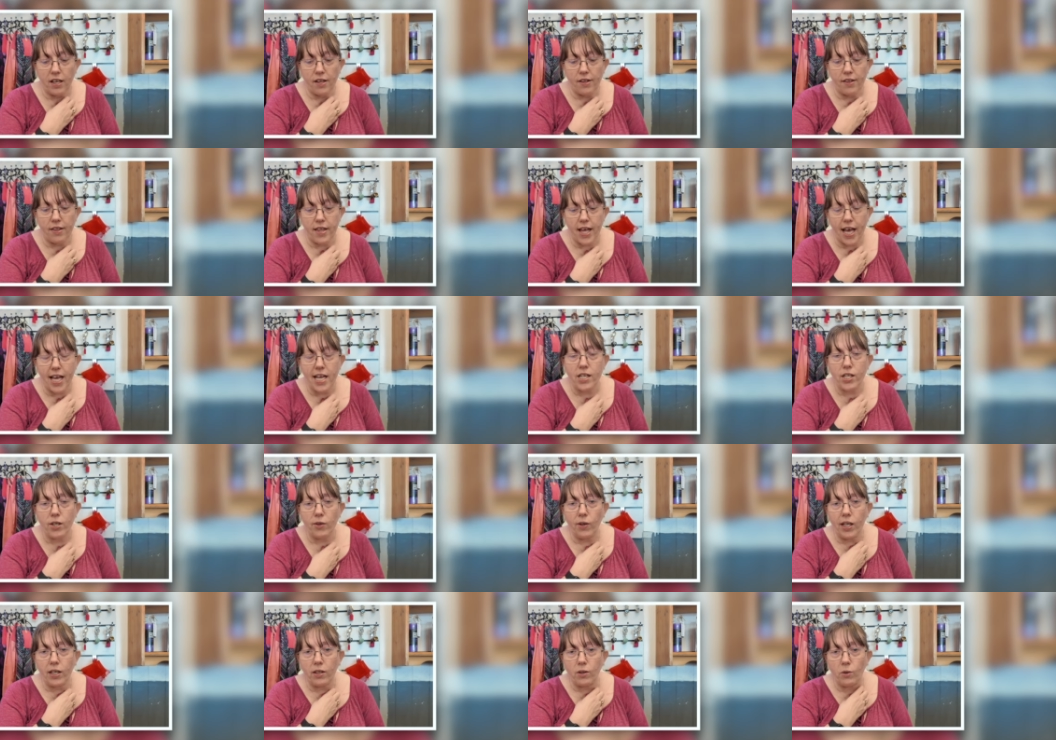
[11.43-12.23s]
they
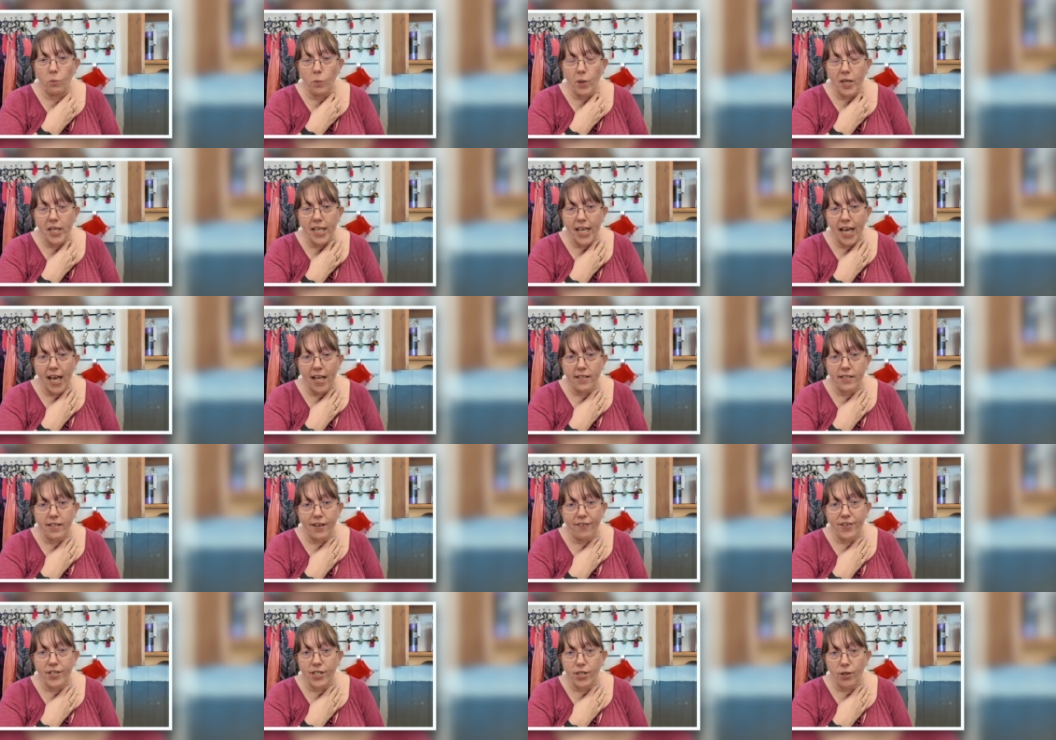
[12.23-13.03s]
do little weekends
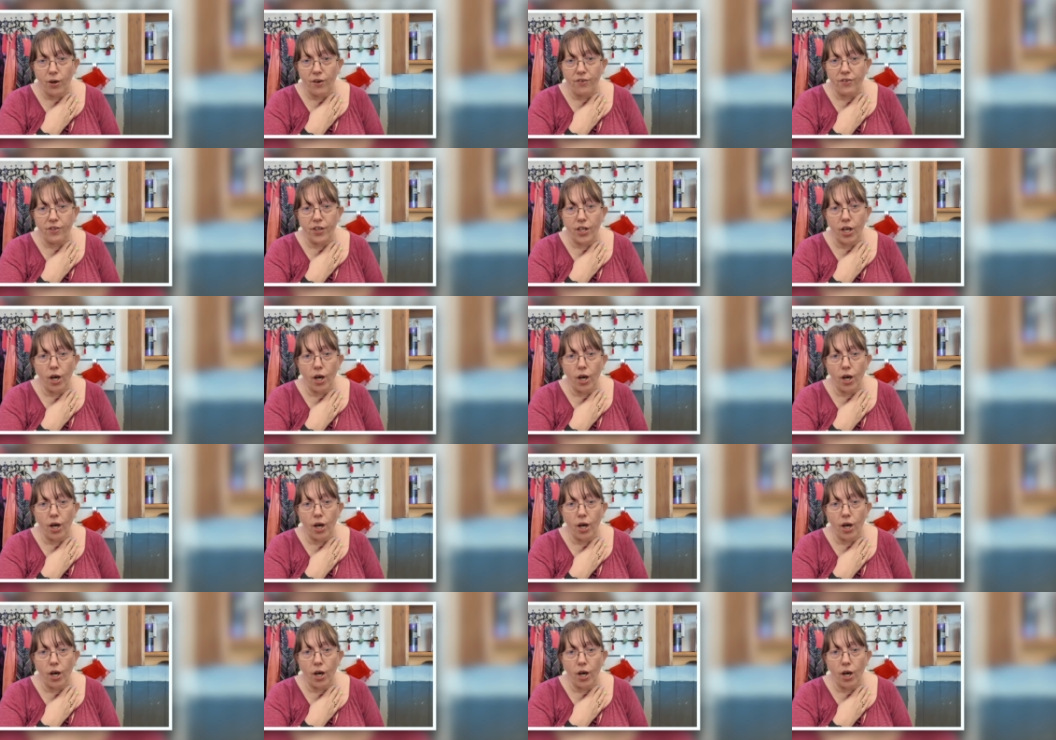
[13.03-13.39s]
every so often.